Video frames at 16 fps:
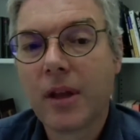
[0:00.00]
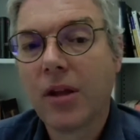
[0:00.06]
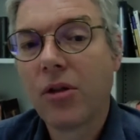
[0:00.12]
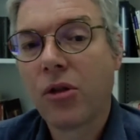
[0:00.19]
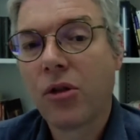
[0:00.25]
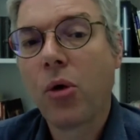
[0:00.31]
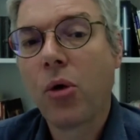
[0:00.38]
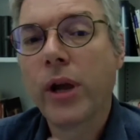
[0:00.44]

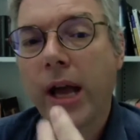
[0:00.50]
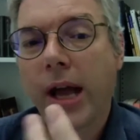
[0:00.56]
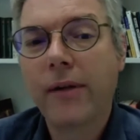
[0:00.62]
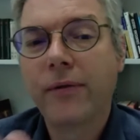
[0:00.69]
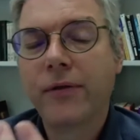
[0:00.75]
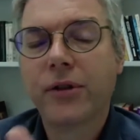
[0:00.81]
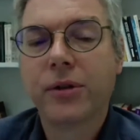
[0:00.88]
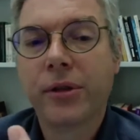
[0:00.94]
so we
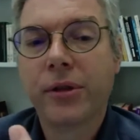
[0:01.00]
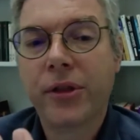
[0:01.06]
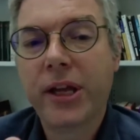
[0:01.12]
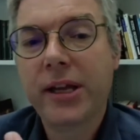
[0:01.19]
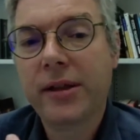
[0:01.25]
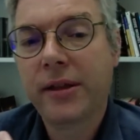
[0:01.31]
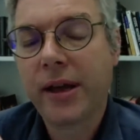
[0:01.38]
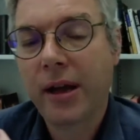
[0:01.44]
have to
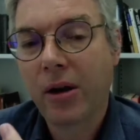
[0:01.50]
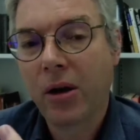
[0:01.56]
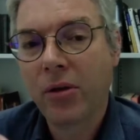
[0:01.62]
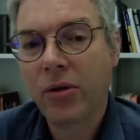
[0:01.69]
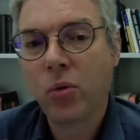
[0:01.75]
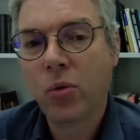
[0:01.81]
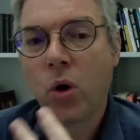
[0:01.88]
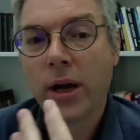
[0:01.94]
think that
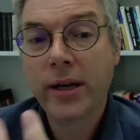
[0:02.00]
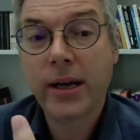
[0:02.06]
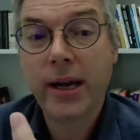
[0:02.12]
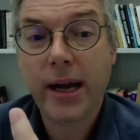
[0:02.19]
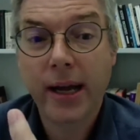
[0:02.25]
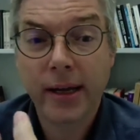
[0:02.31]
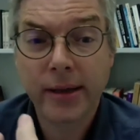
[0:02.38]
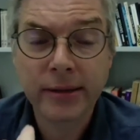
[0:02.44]
on the one
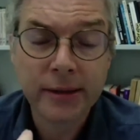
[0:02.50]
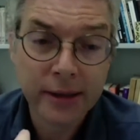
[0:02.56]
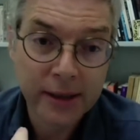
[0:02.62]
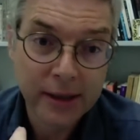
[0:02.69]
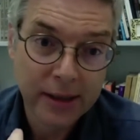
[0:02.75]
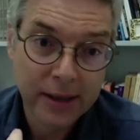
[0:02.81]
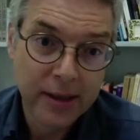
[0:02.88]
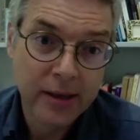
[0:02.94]
hand,
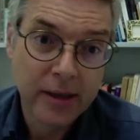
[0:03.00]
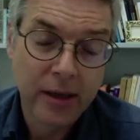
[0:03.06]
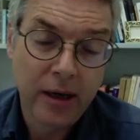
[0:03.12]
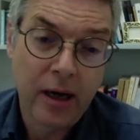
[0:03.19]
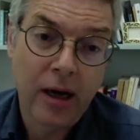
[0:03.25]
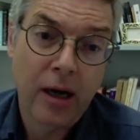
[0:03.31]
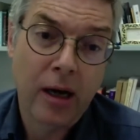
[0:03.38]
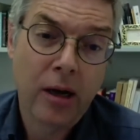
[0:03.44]

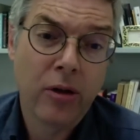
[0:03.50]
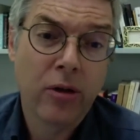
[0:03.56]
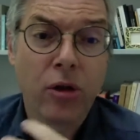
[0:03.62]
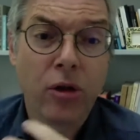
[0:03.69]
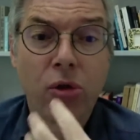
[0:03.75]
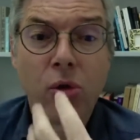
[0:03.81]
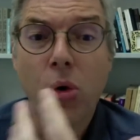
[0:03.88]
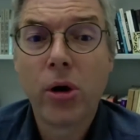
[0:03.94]

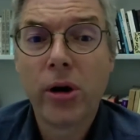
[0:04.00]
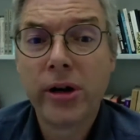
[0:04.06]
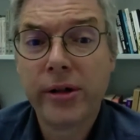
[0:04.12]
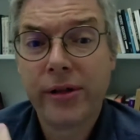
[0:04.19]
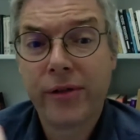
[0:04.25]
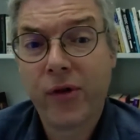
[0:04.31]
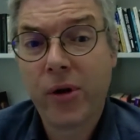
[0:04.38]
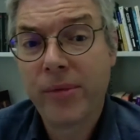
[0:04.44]

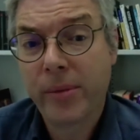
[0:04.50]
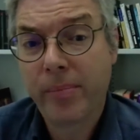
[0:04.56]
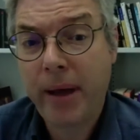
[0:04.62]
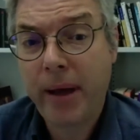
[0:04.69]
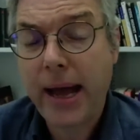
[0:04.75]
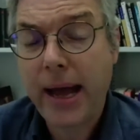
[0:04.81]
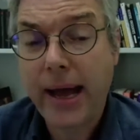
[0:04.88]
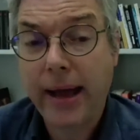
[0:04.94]
stories from the
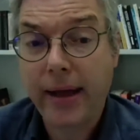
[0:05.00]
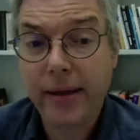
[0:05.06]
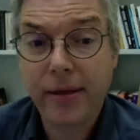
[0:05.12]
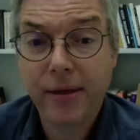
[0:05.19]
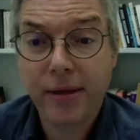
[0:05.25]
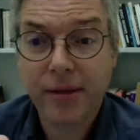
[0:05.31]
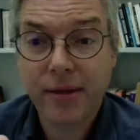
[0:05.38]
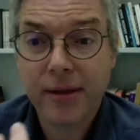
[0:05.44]

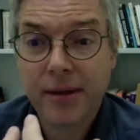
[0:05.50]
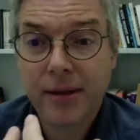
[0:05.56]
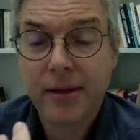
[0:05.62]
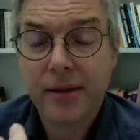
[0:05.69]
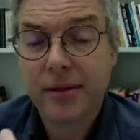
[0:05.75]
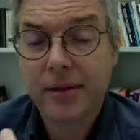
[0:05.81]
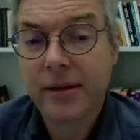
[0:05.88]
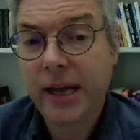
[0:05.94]
past,
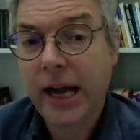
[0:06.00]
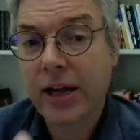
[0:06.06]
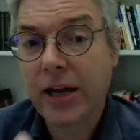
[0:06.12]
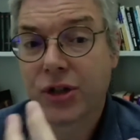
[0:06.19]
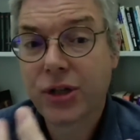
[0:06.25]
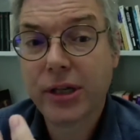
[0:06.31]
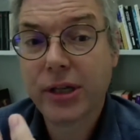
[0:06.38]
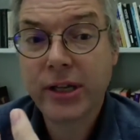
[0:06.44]
they
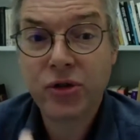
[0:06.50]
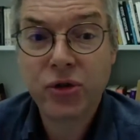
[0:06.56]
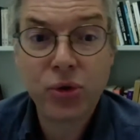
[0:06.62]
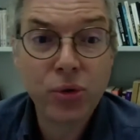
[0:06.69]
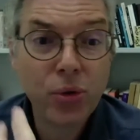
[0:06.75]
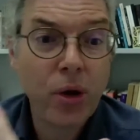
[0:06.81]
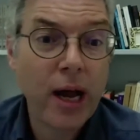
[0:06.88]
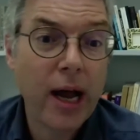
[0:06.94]
actually
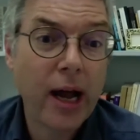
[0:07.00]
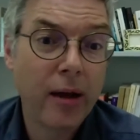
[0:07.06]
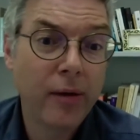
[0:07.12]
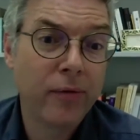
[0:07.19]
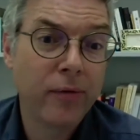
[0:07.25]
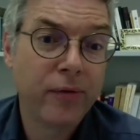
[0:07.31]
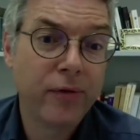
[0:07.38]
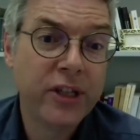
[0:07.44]
do
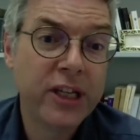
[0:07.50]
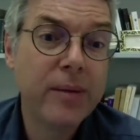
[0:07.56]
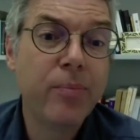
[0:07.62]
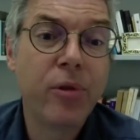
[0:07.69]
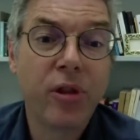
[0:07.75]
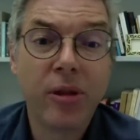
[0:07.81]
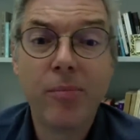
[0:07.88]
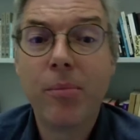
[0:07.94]
have
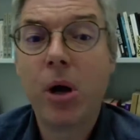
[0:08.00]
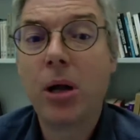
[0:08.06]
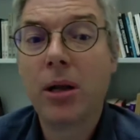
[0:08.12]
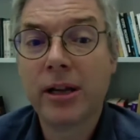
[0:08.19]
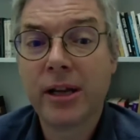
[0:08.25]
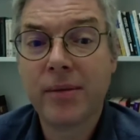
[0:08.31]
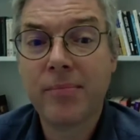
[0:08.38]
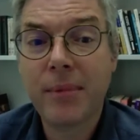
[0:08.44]
deep
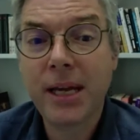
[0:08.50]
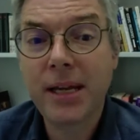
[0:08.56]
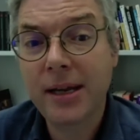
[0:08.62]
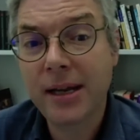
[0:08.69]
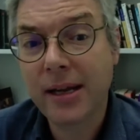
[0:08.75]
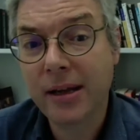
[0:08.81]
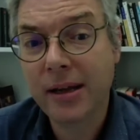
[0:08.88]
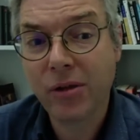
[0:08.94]
symbolic
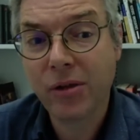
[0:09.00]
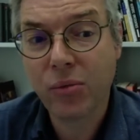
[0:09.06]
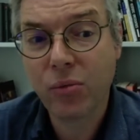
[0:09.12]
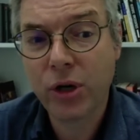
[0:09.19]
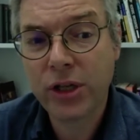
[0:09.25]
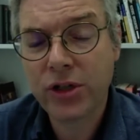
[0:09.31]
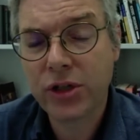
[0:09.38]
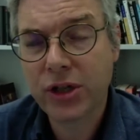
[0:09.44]
meanings
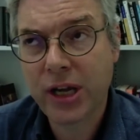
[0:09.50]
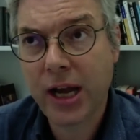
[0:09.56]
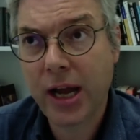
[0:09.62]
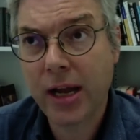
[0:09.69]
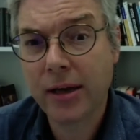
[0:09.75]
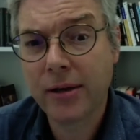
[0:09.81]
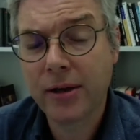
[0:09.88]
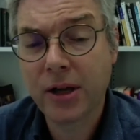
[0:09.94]
which
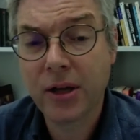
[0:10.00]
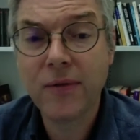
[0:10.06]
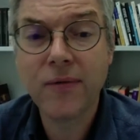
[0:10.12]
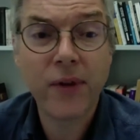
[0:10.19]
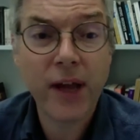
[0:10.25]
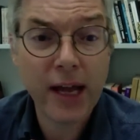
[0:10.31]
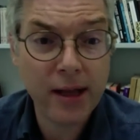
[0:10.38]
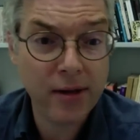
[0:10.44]
can
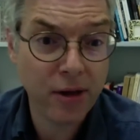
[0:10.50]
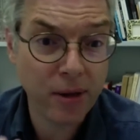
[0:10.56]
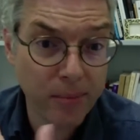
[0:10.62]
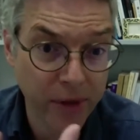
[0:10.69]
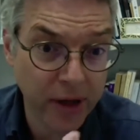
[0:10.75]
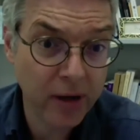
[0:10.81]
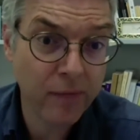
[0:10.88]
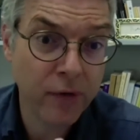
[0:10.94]
convey
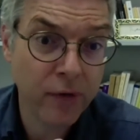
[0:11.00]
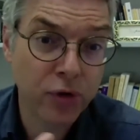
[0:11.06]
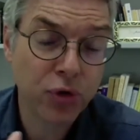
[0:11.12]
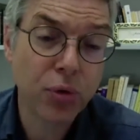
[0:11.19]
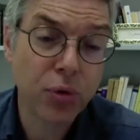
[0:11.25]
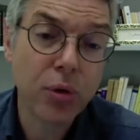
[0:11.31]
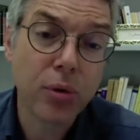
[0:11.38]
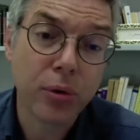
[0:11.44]
something of the
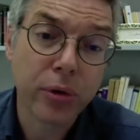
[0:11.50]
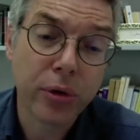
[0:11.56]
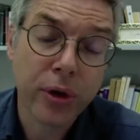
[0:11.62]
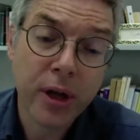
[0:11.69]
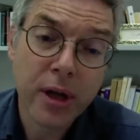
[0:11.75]
truth,